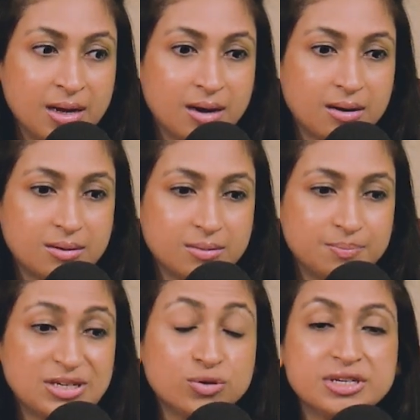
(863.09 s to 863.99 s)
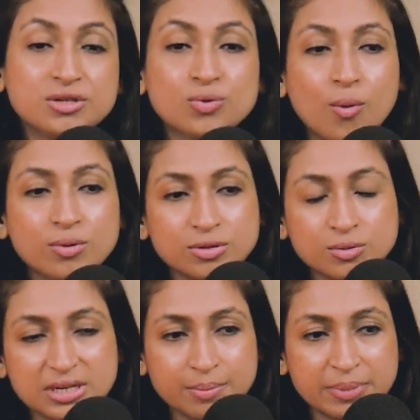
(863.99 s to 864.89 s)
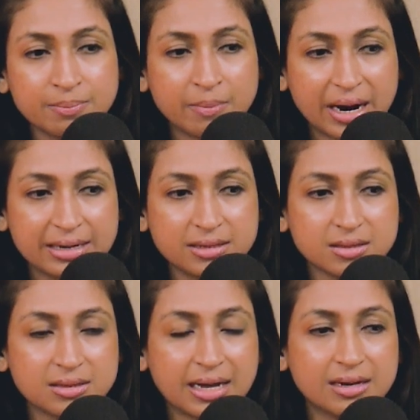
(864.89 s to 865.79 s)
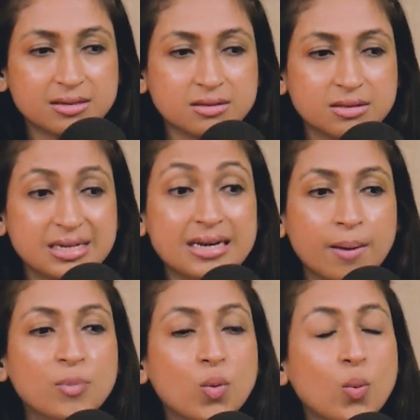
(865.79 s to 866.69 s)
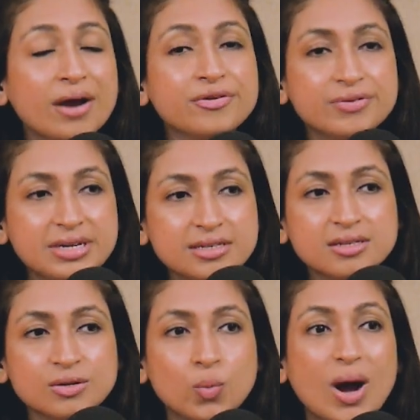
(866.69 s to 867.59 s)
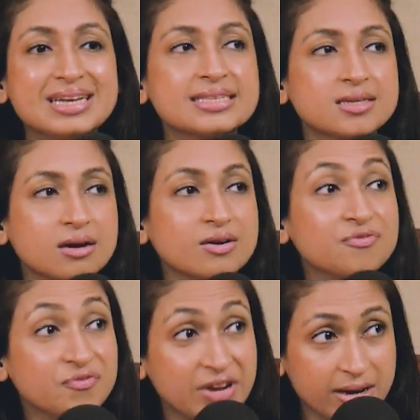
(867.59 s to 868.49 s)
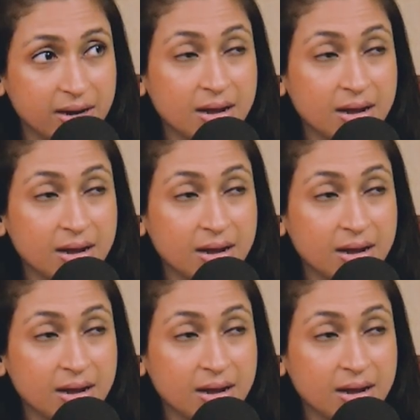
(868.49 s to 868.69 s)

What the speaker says: But you need to also keep in mind that the number one reason why startup fail,